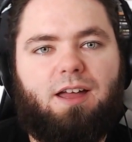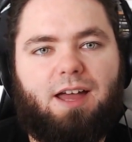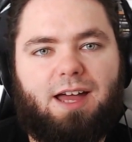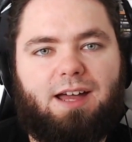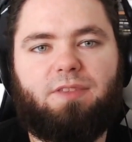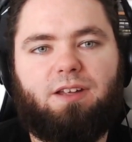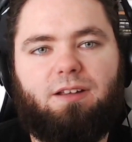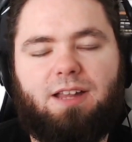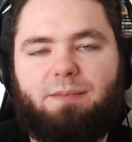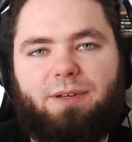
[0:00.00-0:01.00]
and
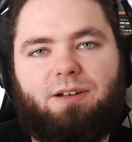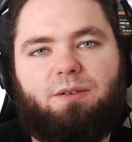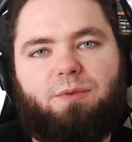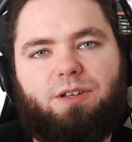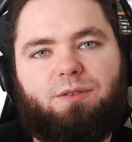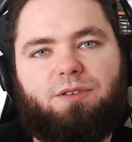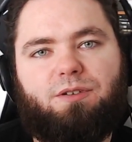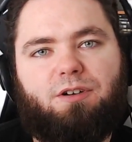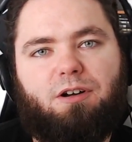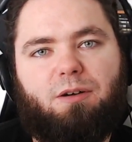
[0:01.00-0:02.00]
let me know what you
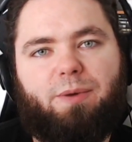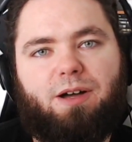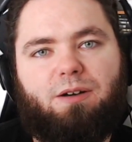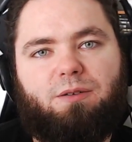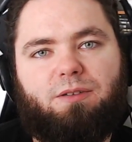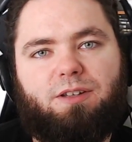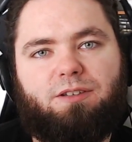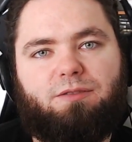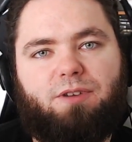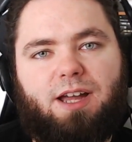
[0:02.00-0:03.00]
thought about
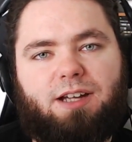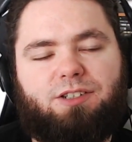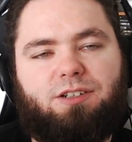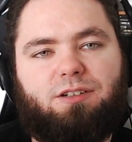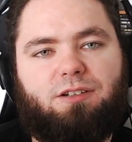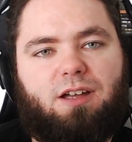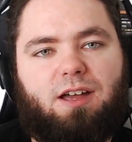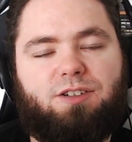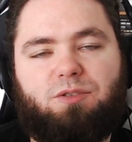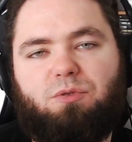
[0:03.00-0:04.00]
this reaction,
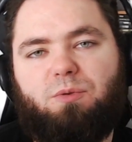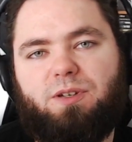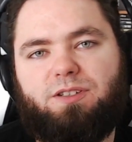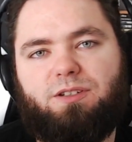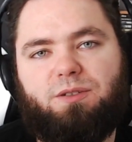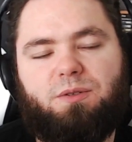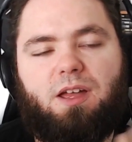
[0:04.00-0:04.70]
as you always do.